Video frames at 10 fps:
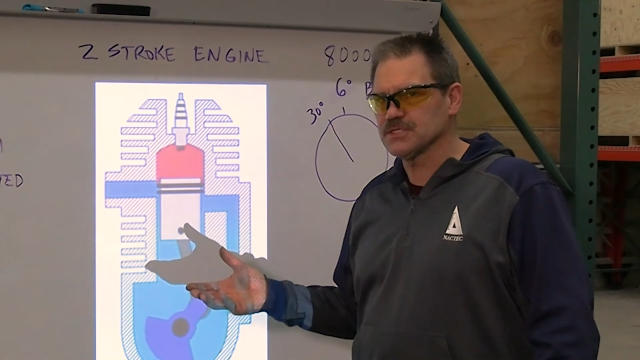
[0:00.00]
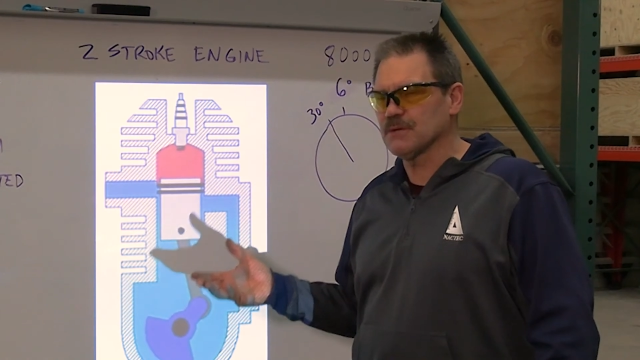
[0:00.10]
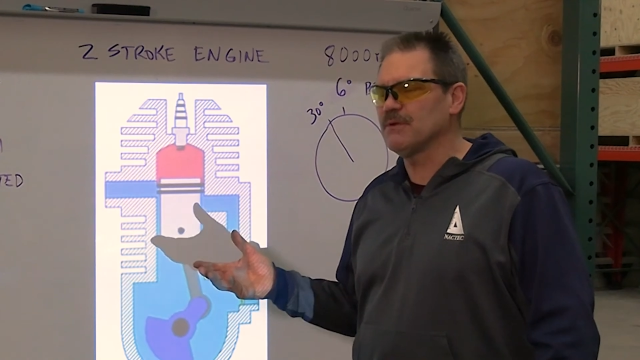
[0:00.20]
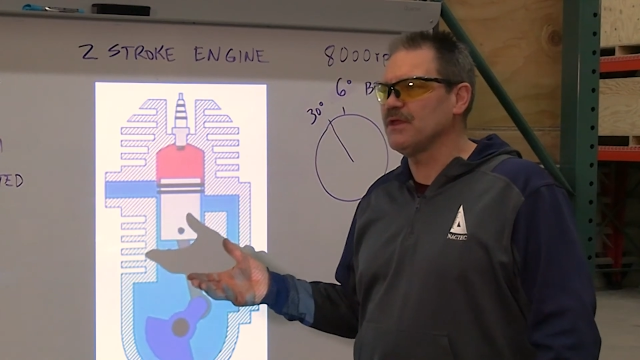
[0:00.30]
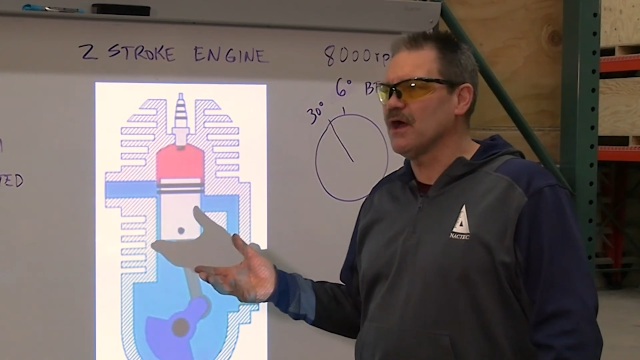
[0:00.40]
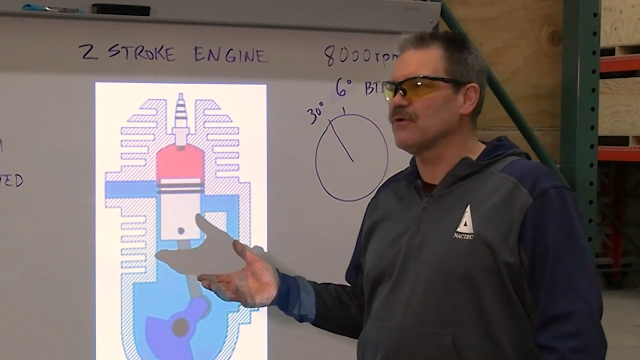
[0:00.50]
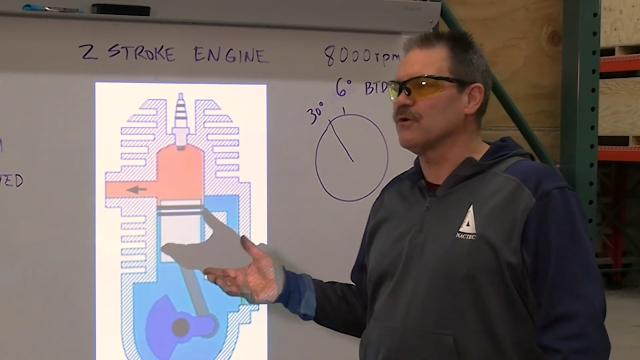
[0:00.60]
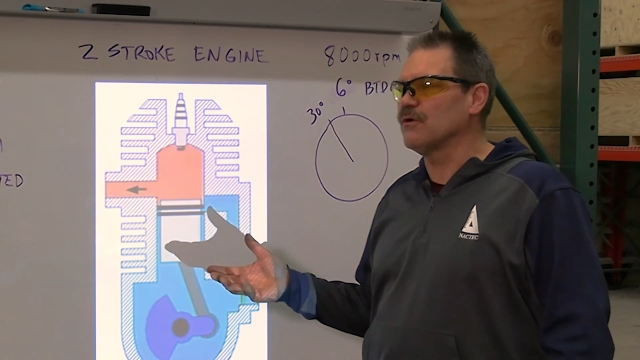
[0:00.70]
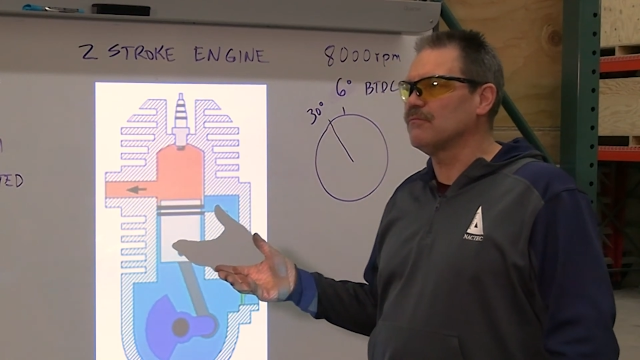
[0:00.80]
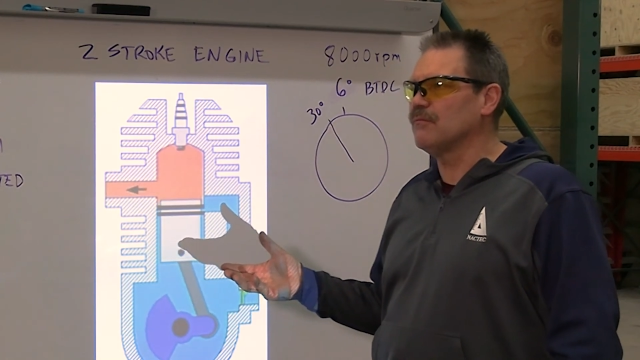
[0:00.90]
Some of the
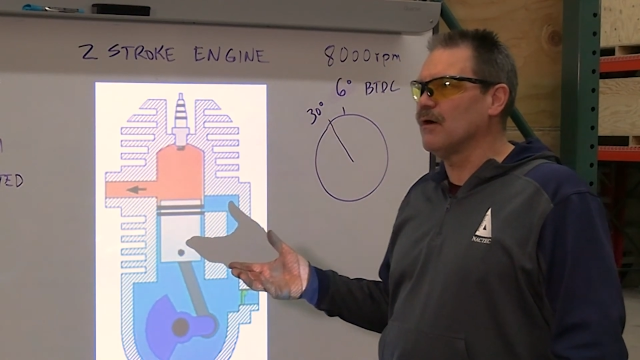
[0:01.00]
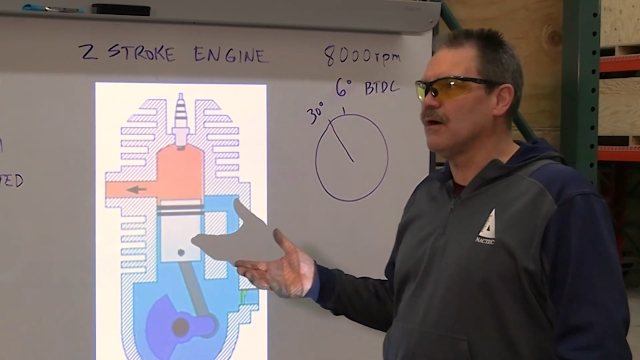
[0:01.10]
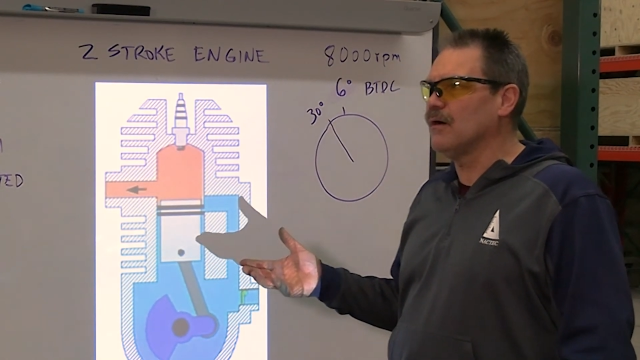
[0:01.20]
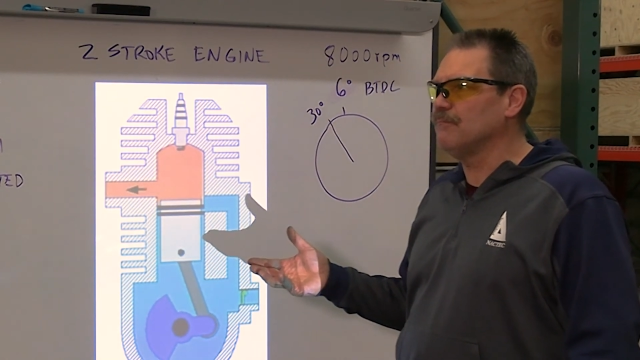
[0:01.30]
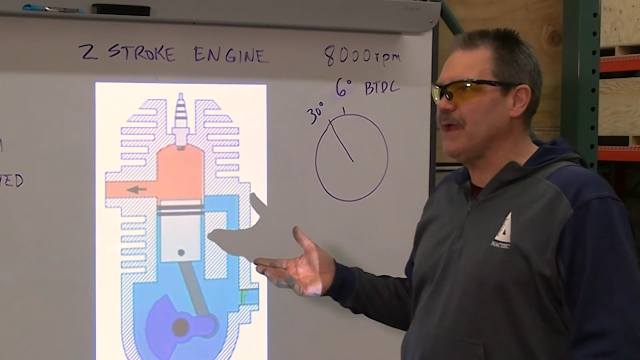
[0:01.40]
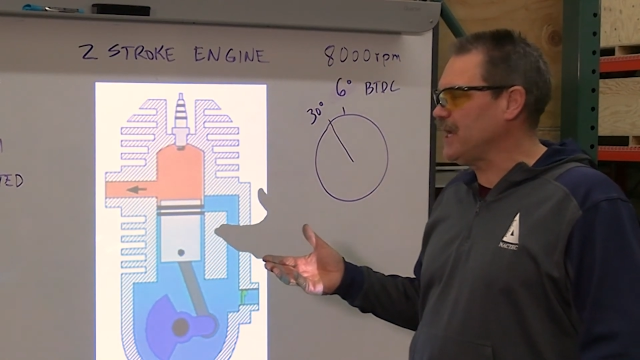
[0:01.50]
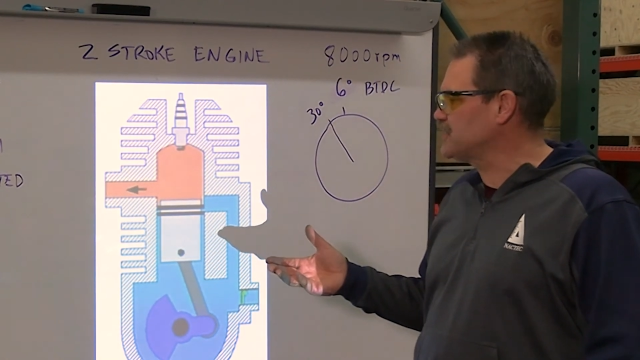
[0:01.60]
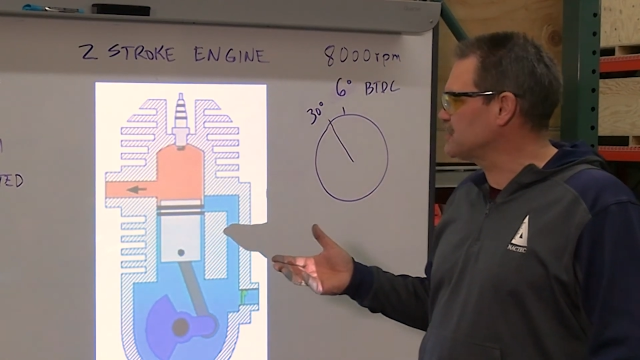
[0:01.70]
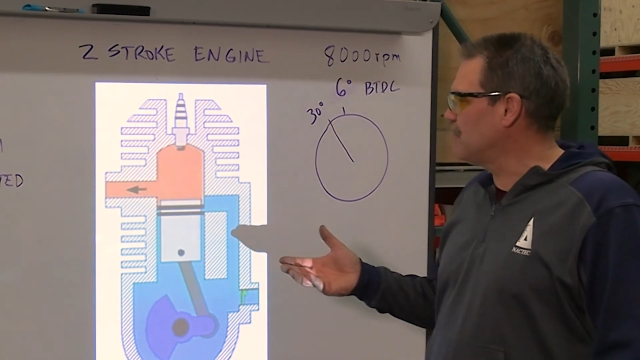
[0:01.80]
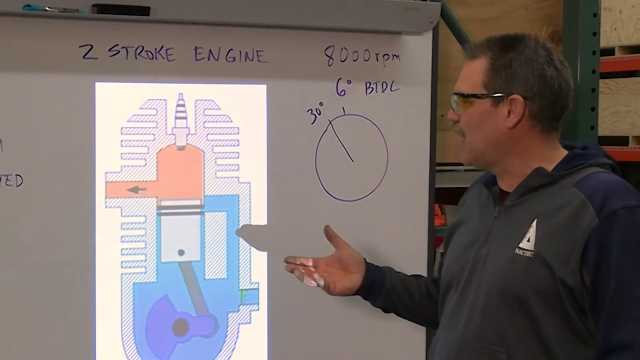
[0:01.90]
other
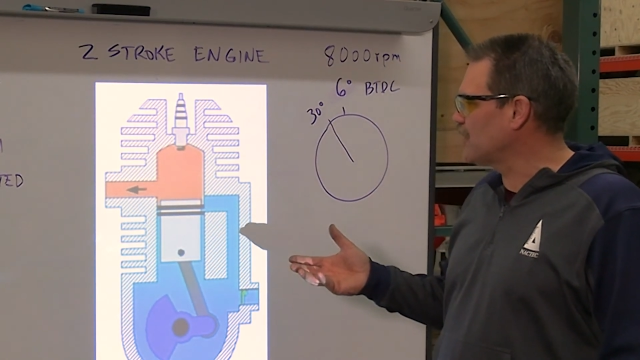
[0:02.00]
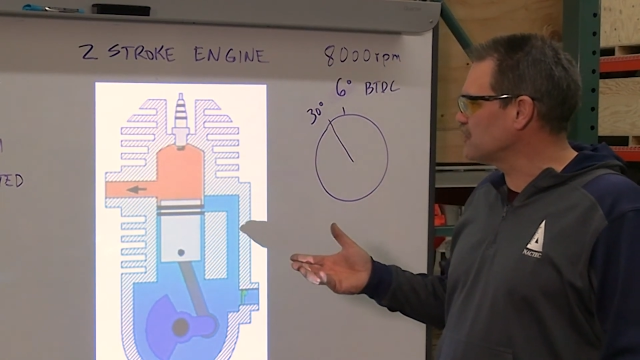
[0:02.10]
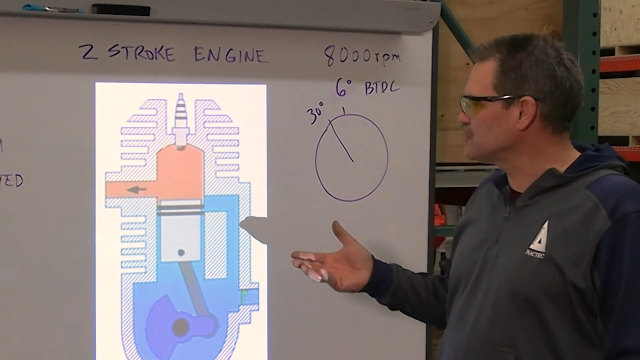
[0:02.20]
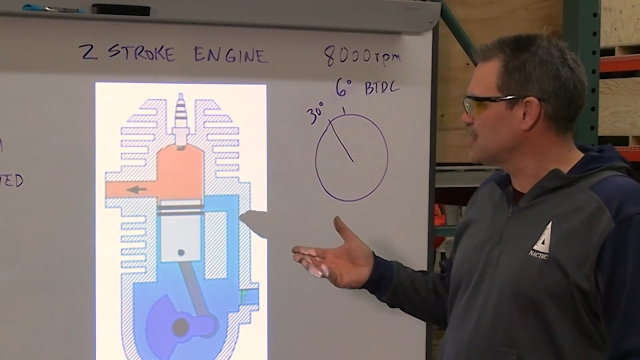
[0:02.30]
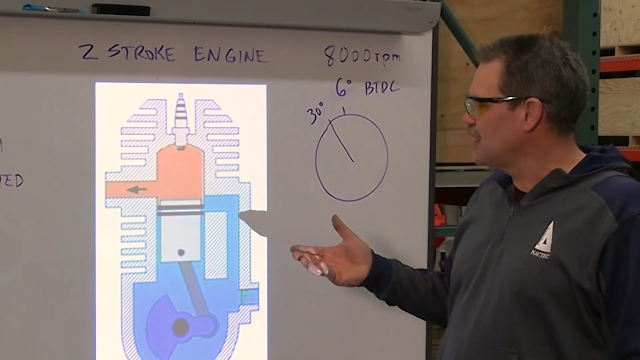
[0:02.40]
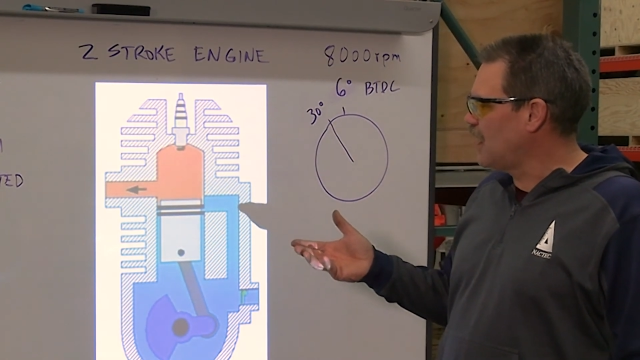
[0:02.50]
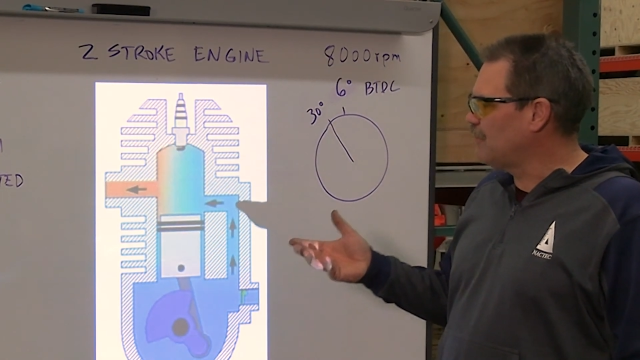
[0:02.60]
makes and models,